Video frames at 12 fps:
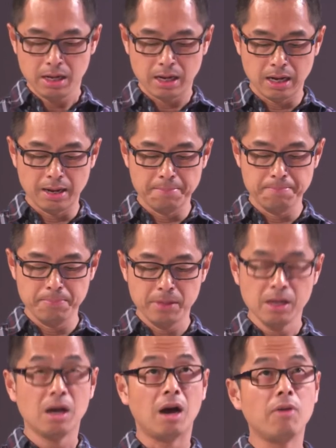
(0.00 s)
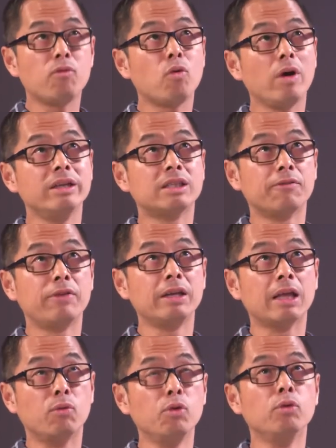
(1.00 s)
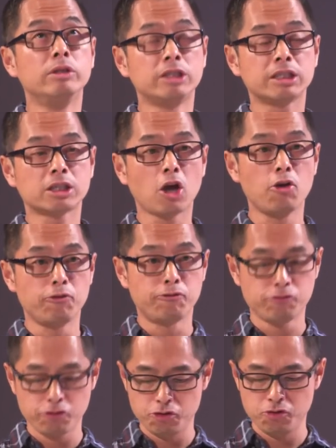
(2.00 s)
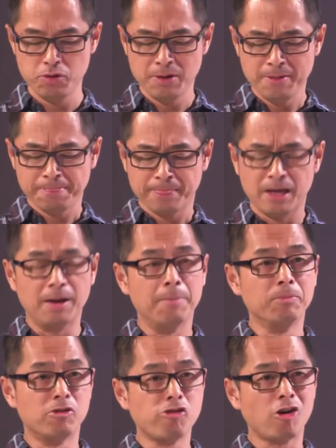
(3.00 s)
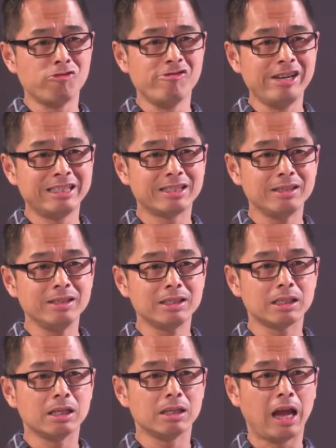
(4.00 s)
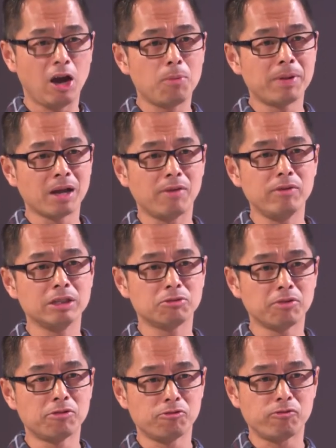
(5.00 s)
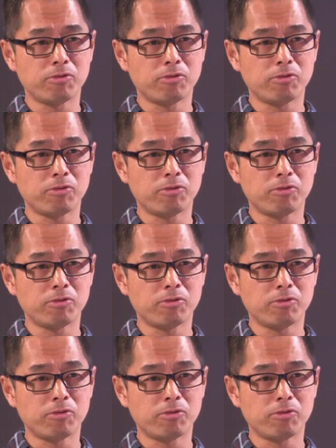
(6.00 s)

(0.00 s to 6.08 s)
Um, otherwise, I think that we would just go through um, the wrong reasons, like helping others with, mm.